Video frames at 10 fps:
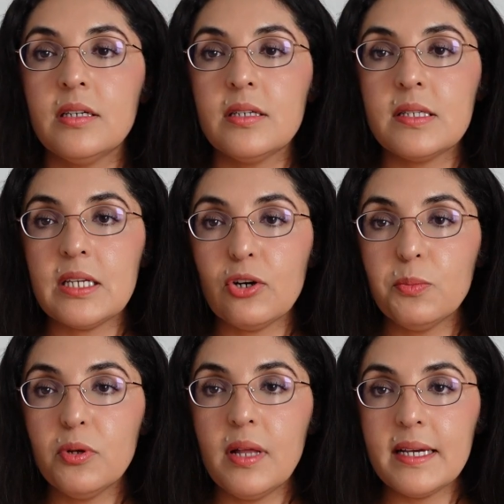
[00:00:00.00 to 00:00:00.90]

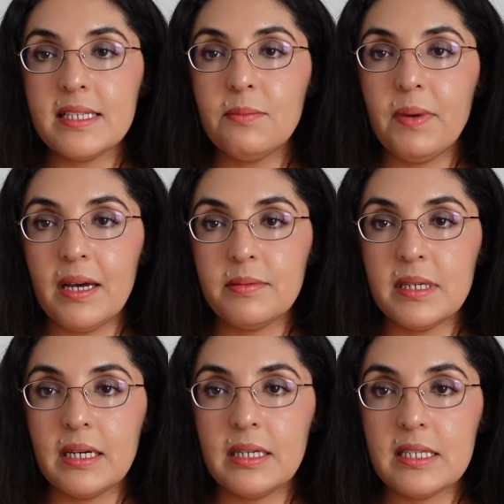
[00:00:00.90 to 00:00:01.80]
Cerebrolysin
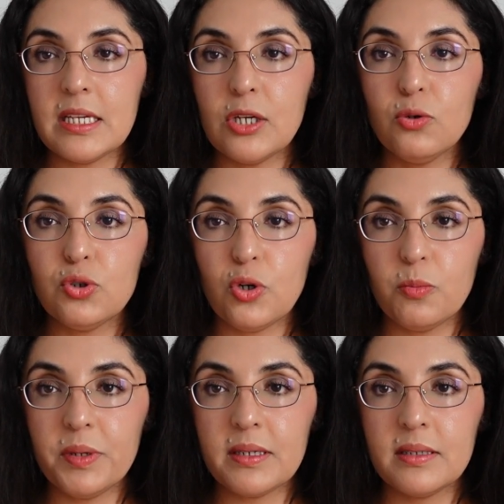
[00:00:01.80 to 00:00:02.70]
peptide is a
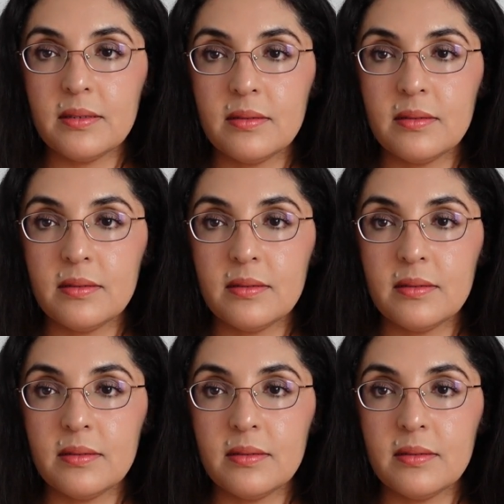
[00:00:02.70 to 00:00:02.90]
nootropic